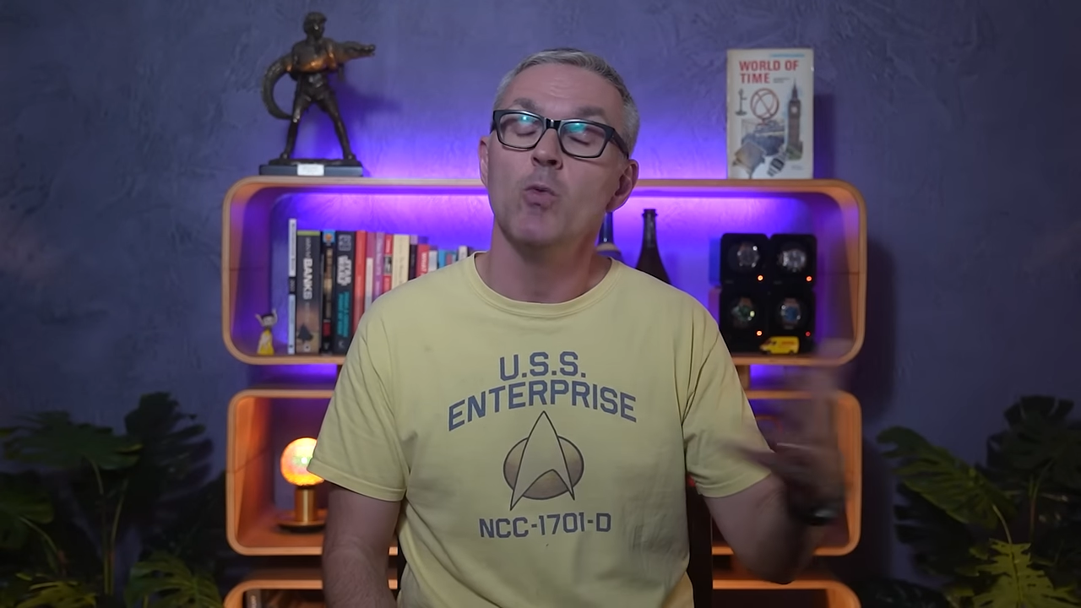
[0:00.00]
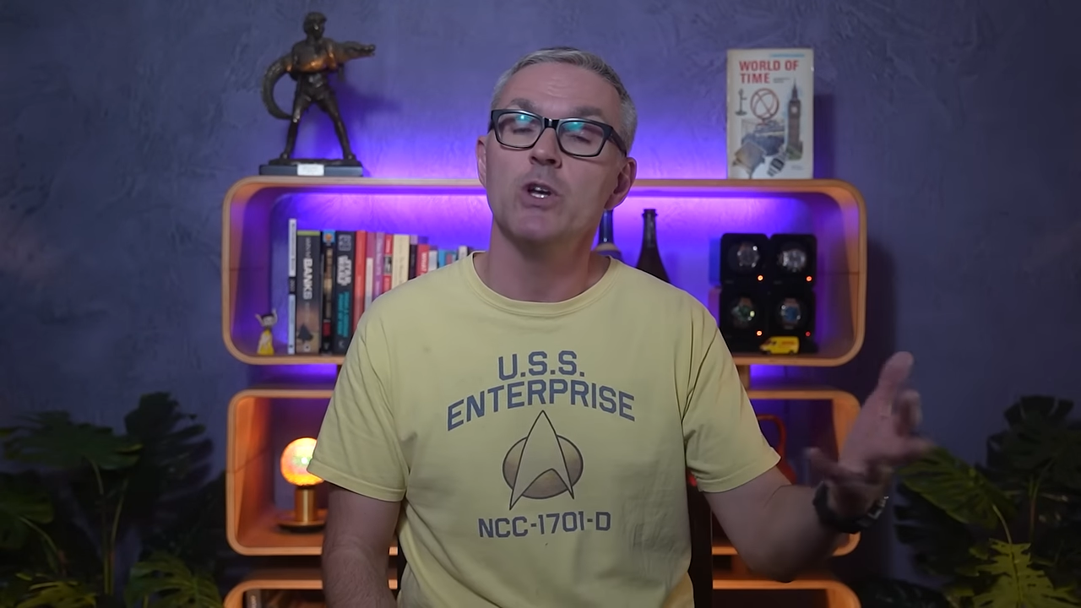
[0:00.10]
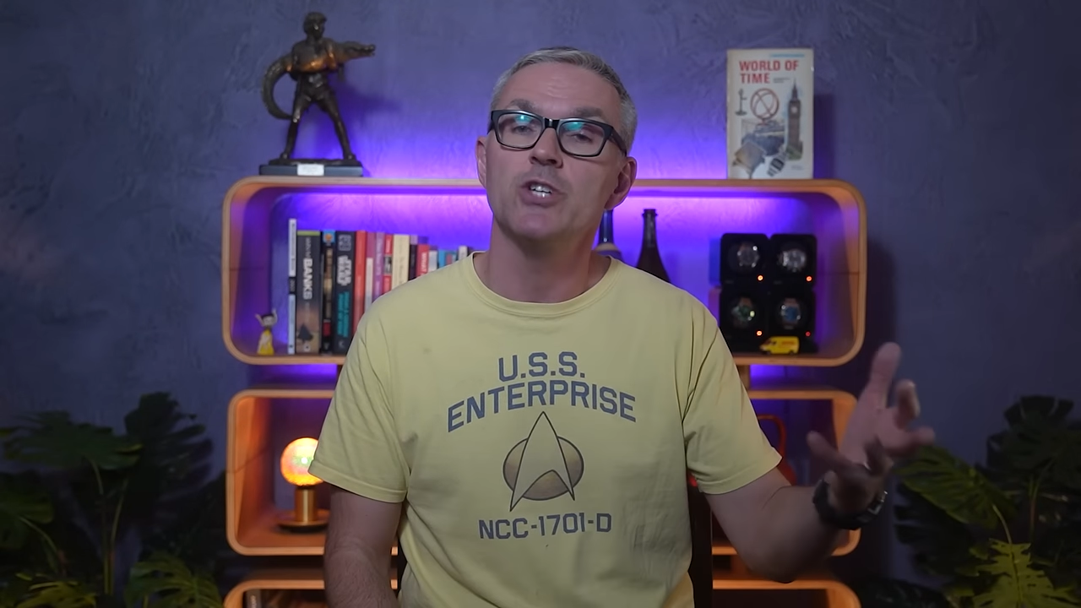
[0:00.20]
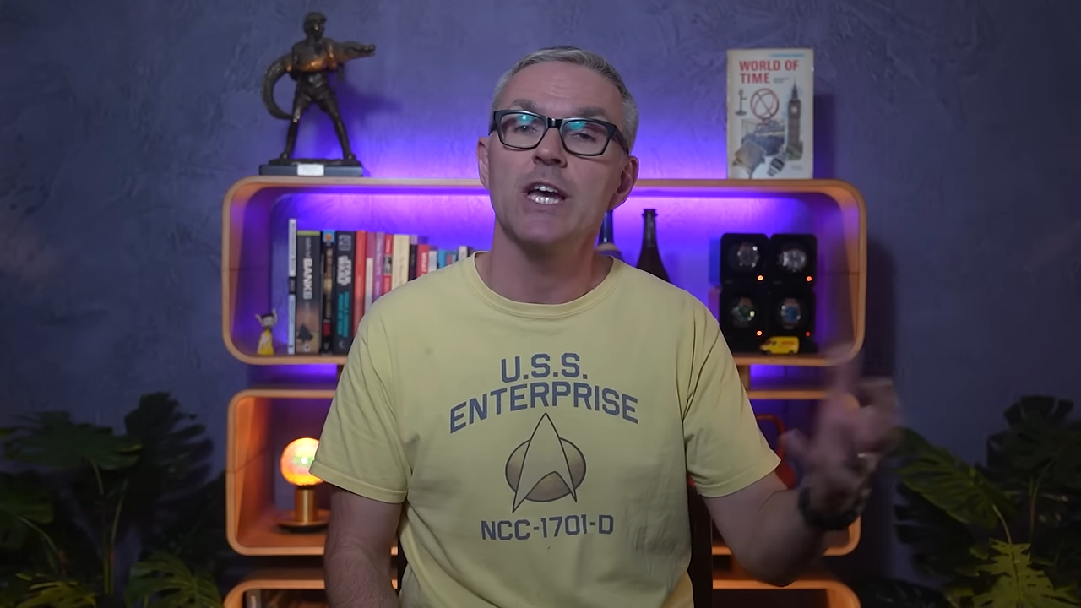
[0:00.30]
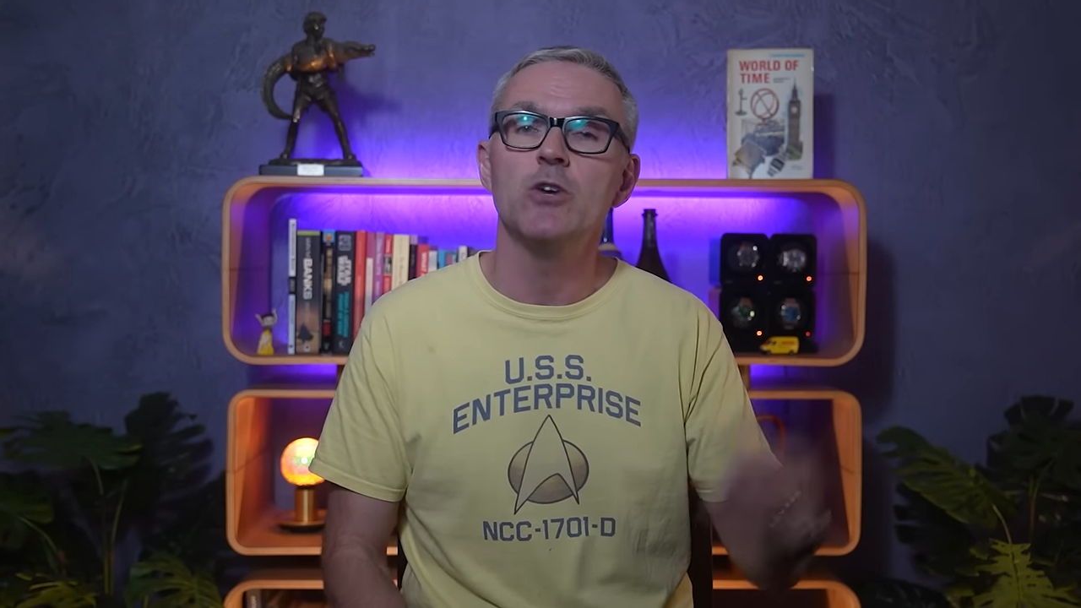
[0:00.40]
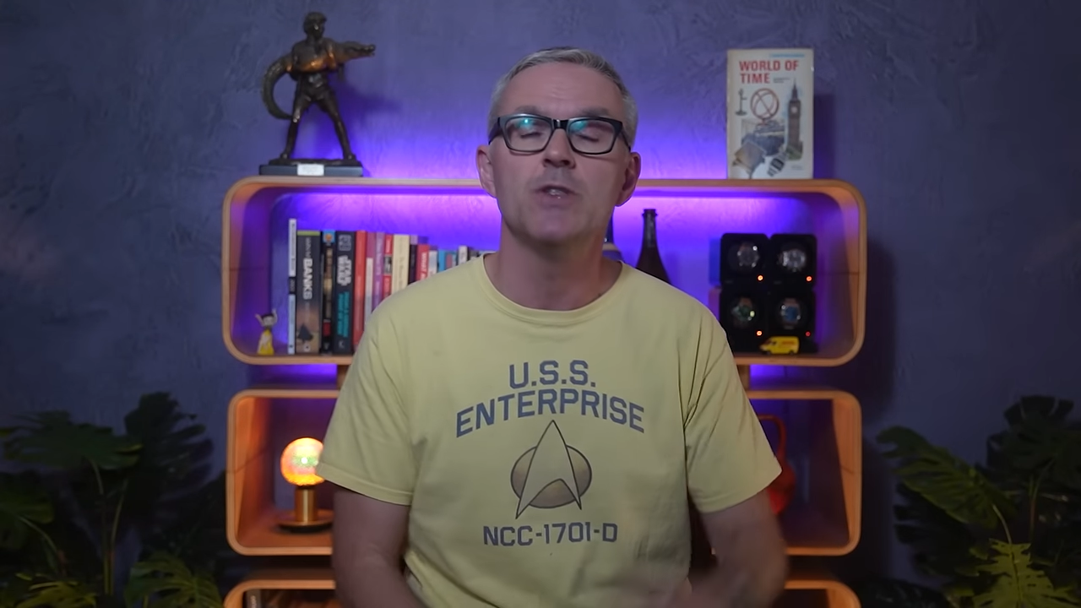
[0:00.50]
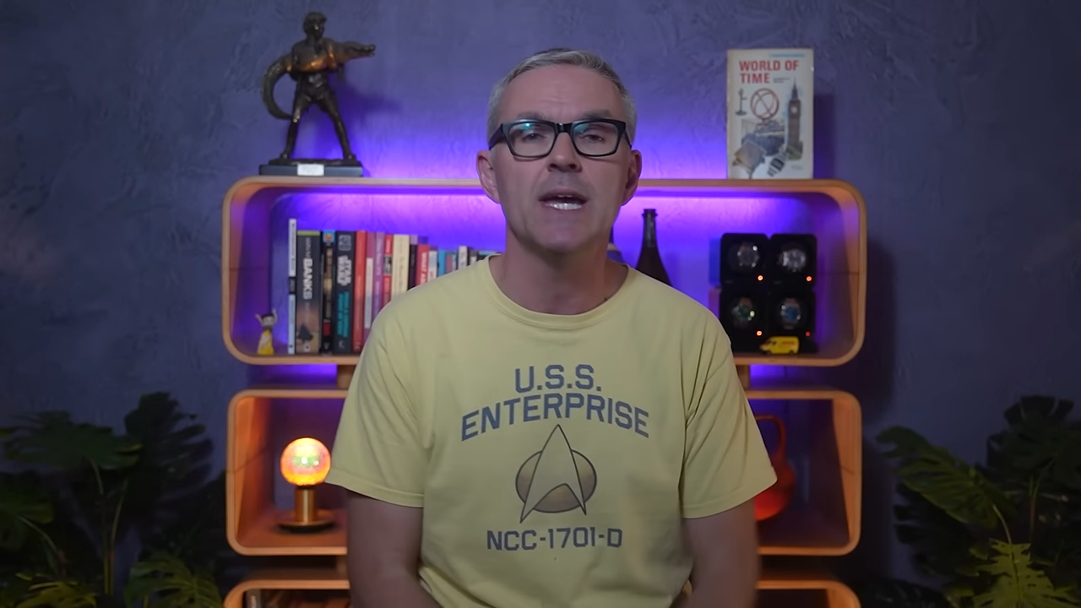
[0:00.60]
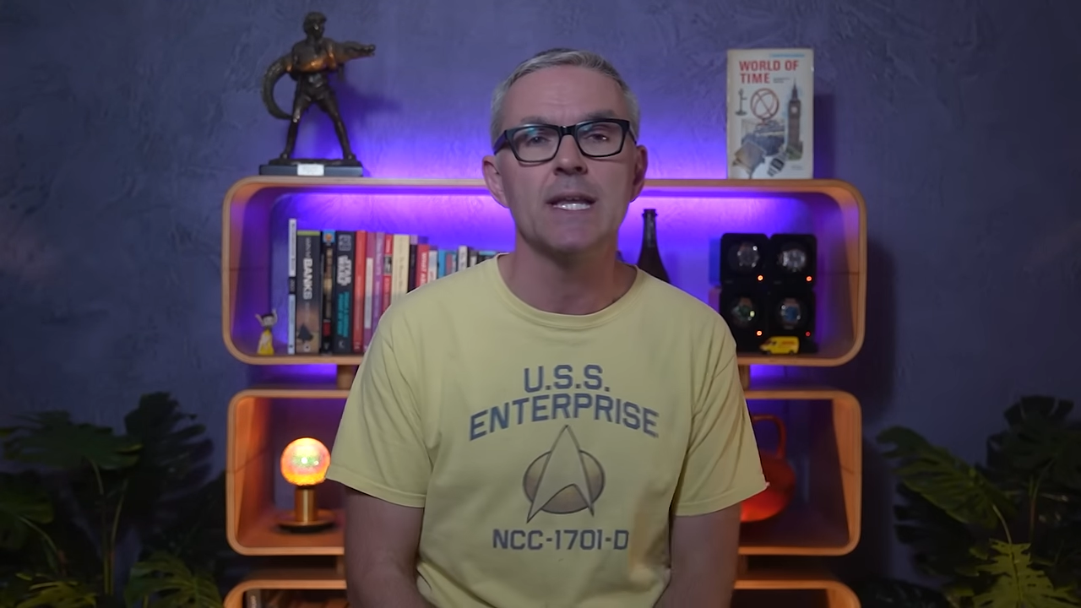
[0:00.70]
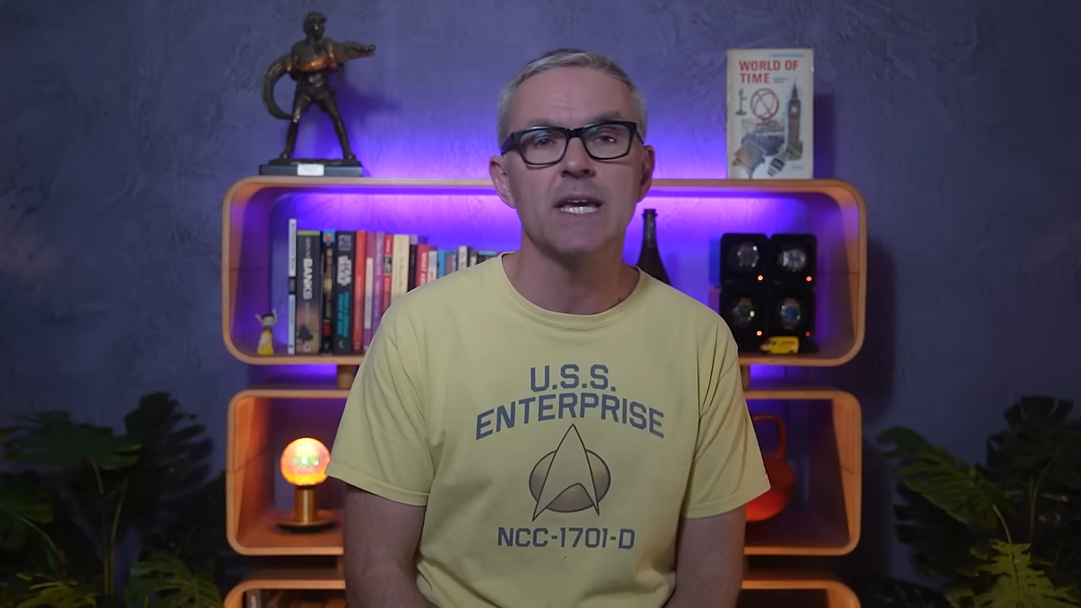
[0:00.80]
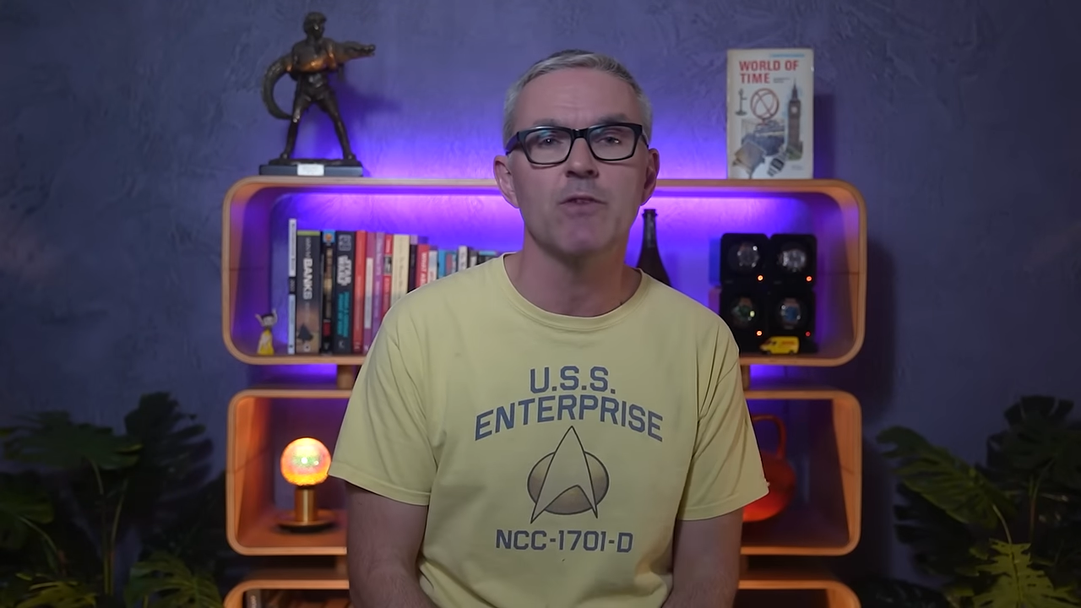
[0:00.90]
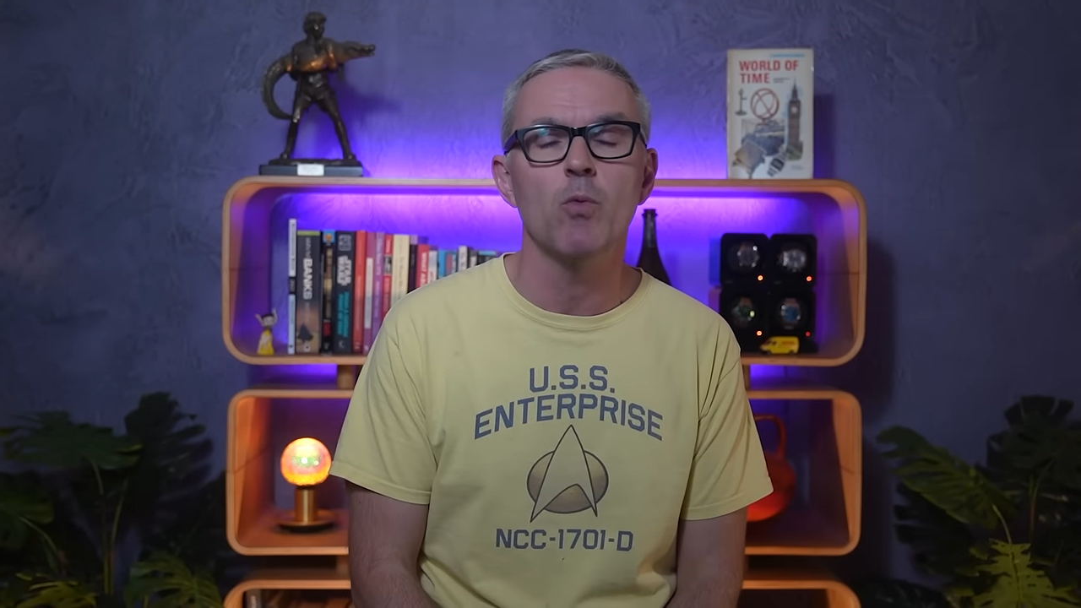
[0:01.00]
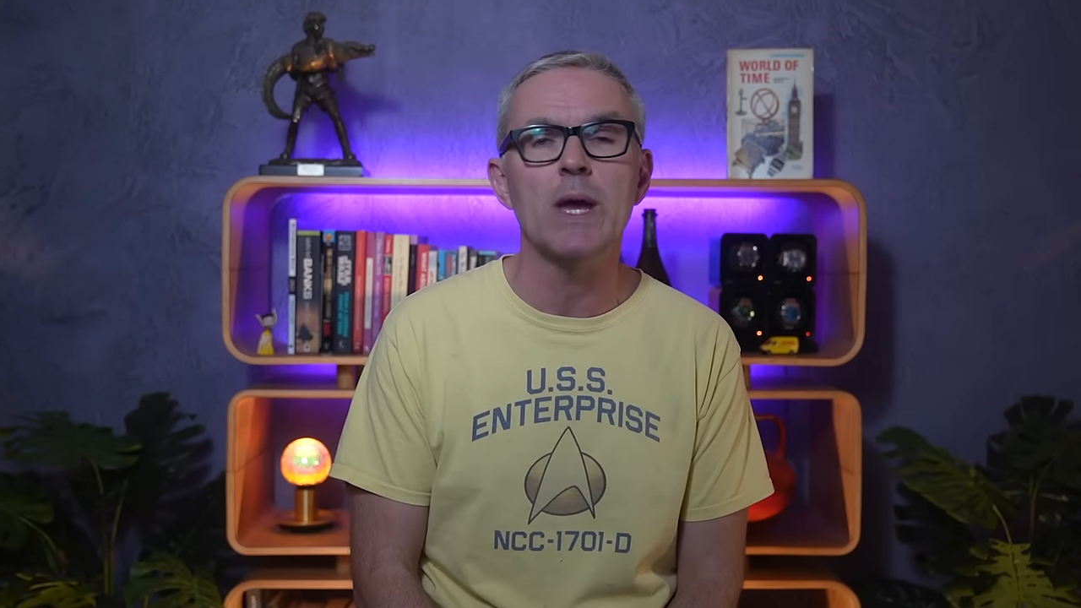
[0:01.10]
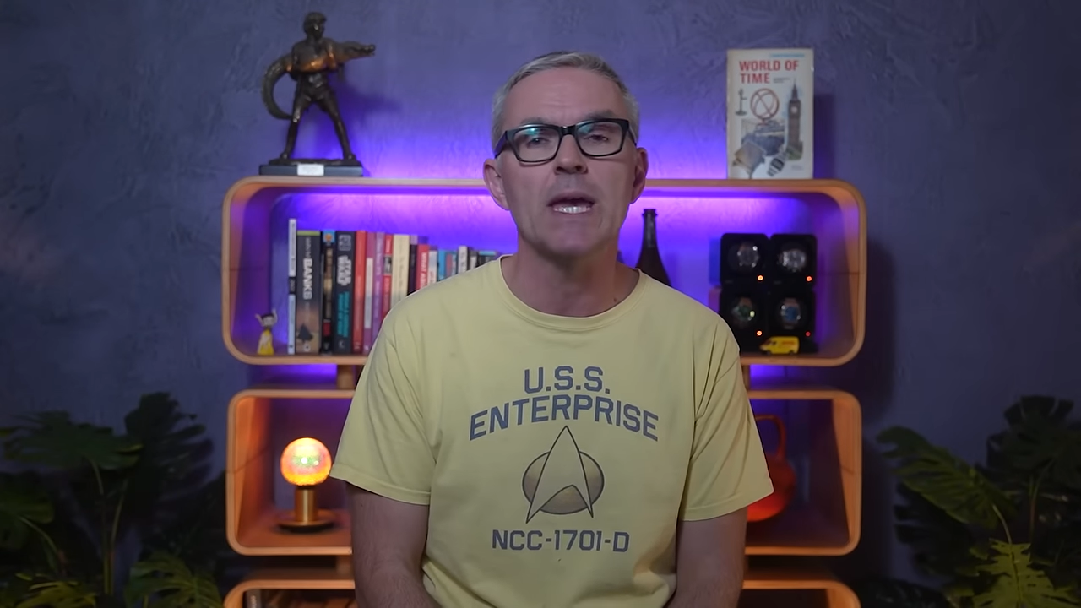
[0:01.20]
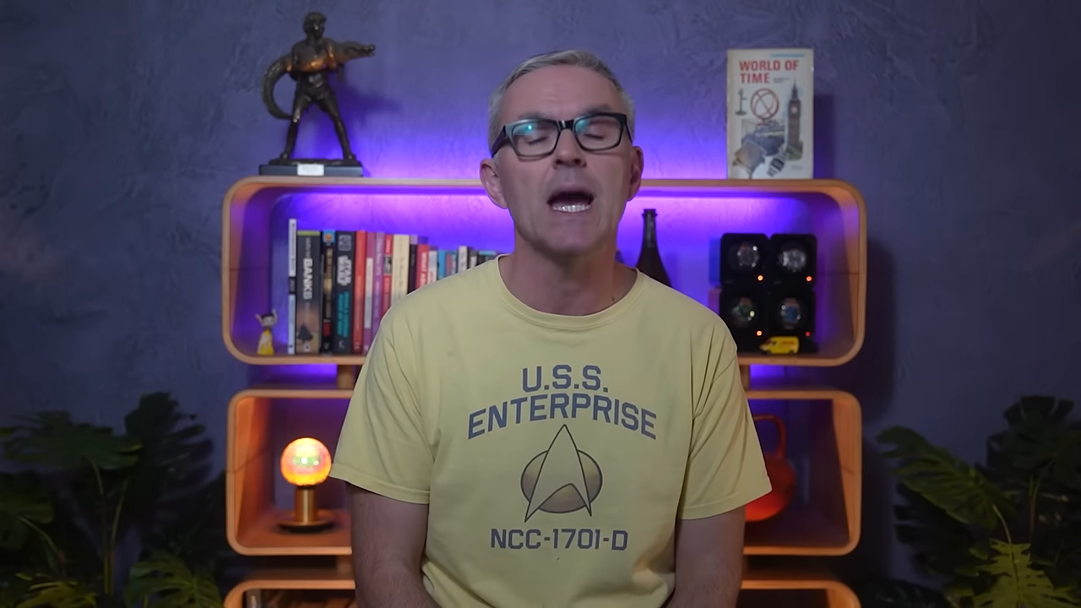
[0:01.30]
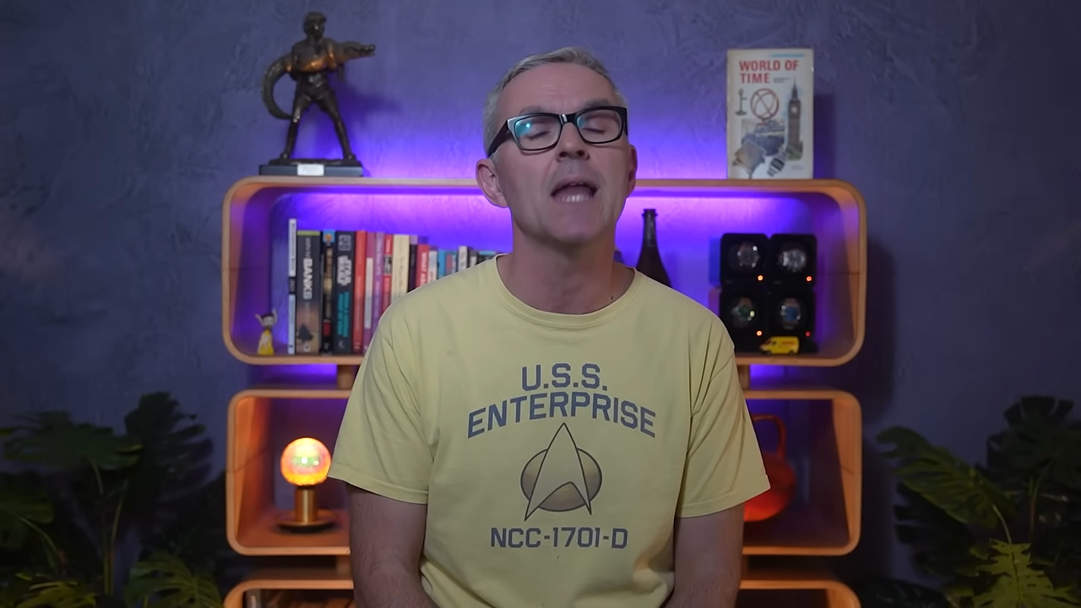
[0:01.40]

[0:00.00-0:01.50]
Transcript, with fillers: which I could then give away,